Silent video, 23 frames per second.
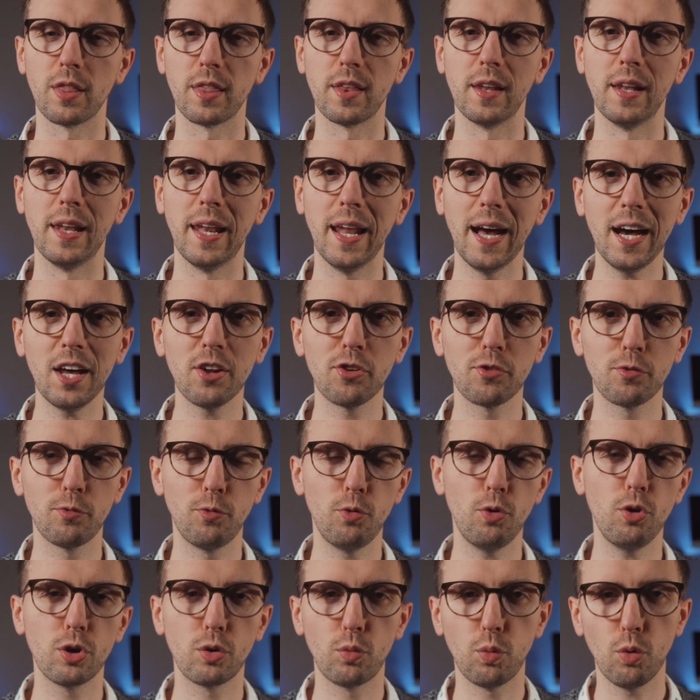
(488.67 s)
on the last
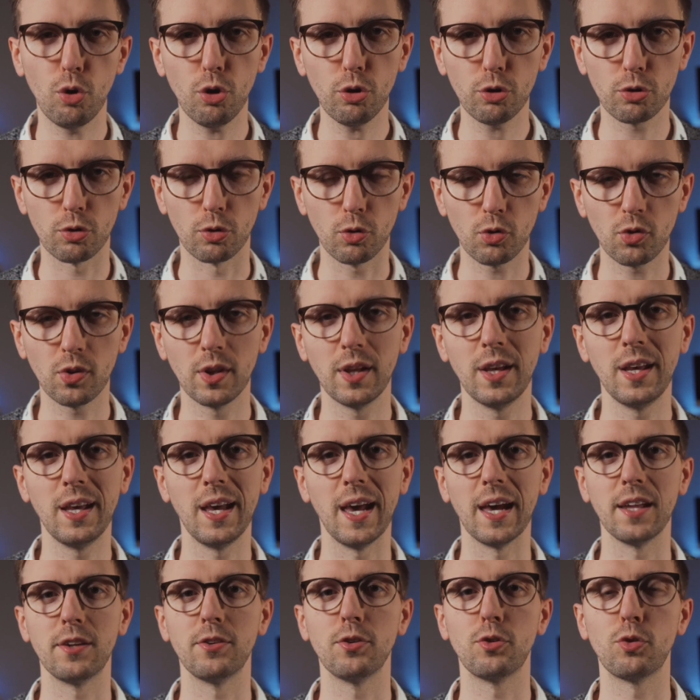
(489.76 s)
four quarters
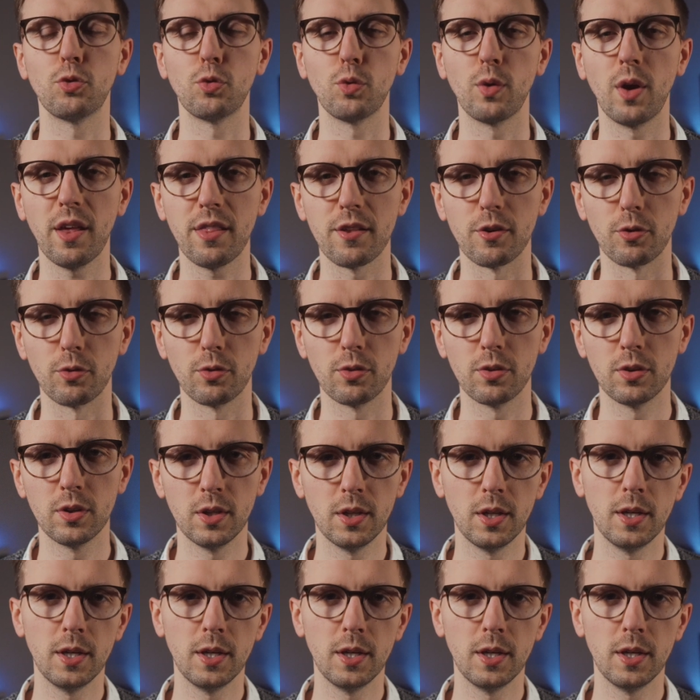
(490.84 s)
added together.